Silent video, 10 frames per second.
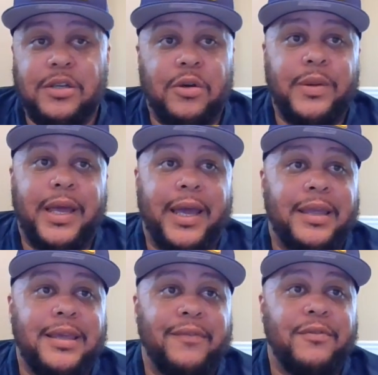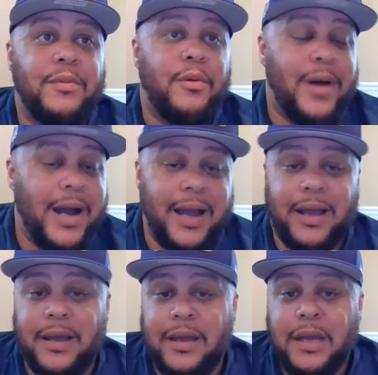You know, we had Kevin
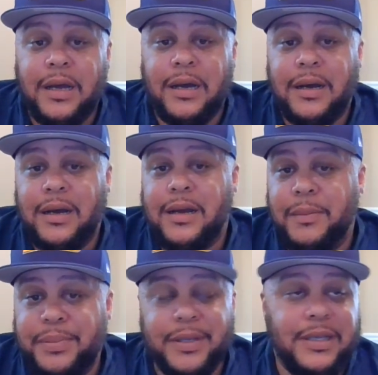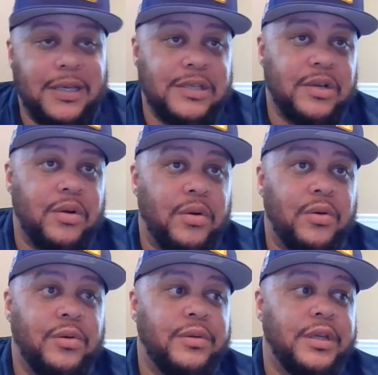Maguire a couple of years
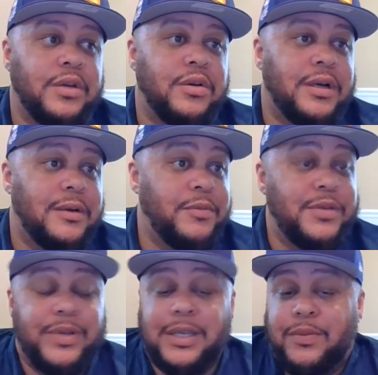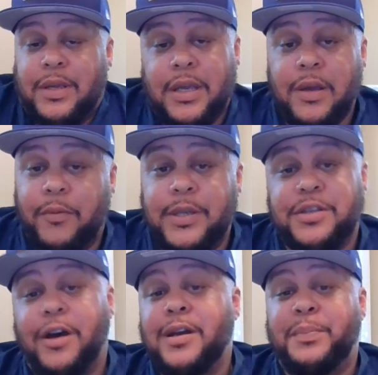ago. You know, we
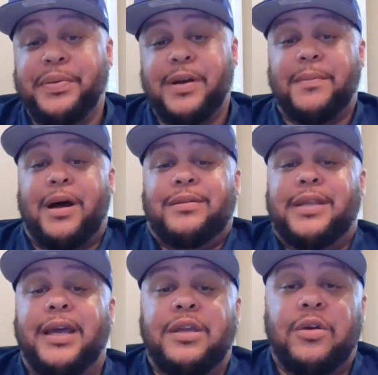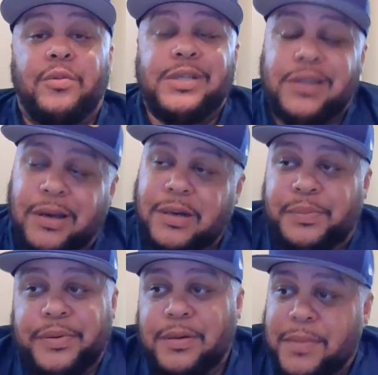starting to put him out there, yo. We starting
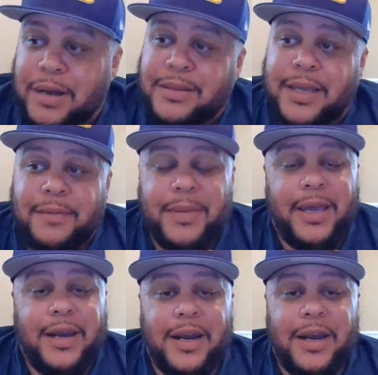to put him out there, man.